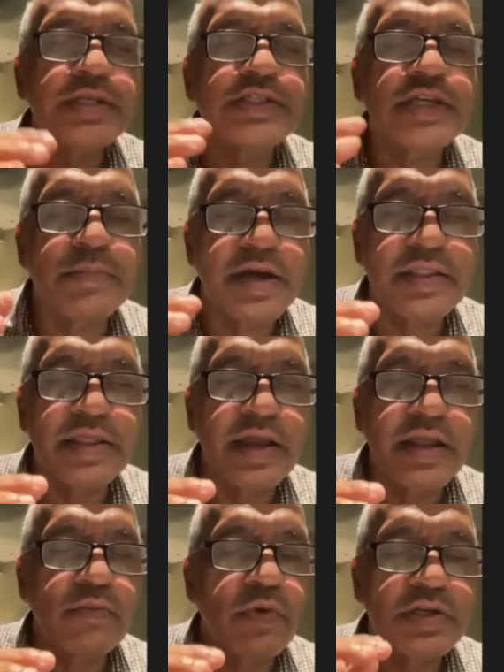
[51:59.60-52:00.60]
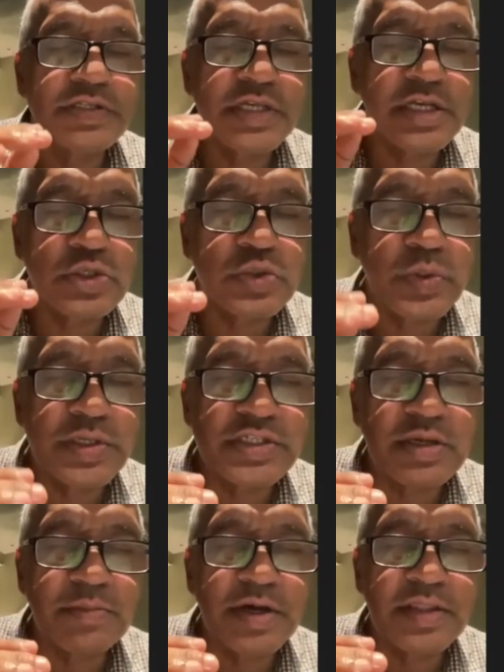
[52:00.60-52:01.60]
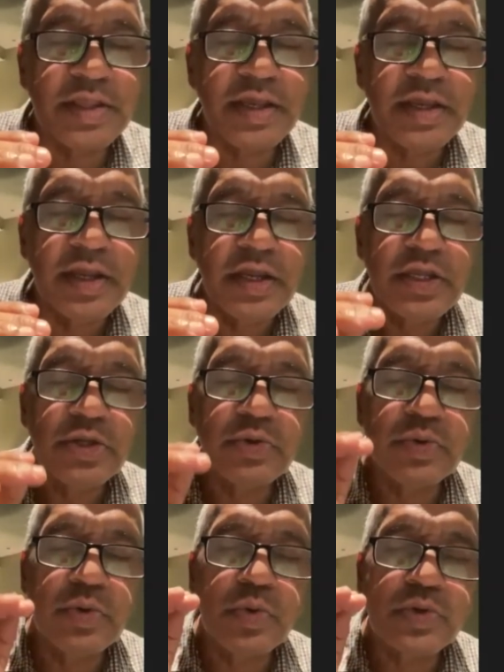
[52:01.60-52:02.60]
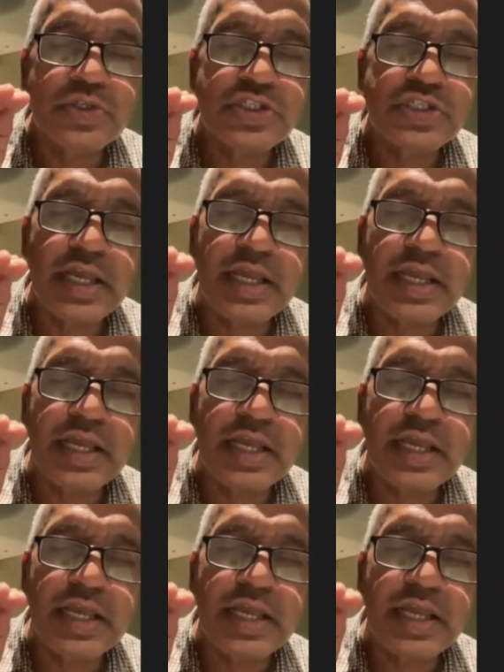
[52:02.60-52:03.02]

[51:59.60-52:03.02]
Samadhi, and what is the issue in Samadhi? you don't stay